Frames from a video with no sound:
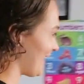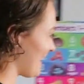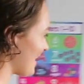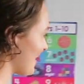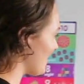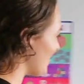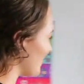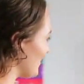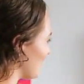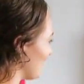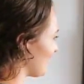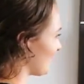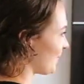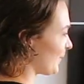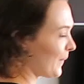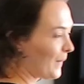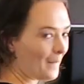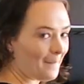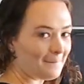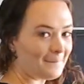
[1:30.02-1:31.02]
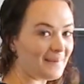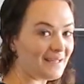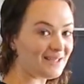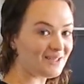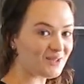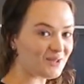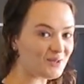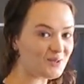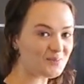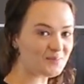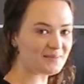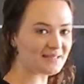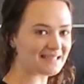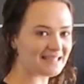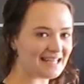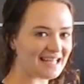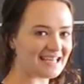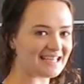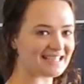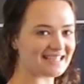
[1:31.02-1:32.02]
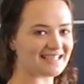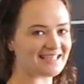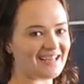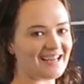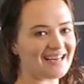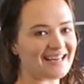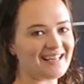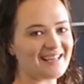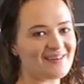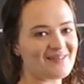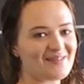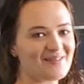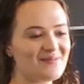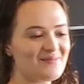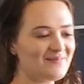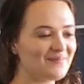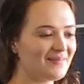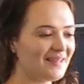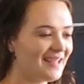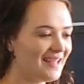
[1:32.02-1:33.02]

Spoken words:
our bedroom / dining room.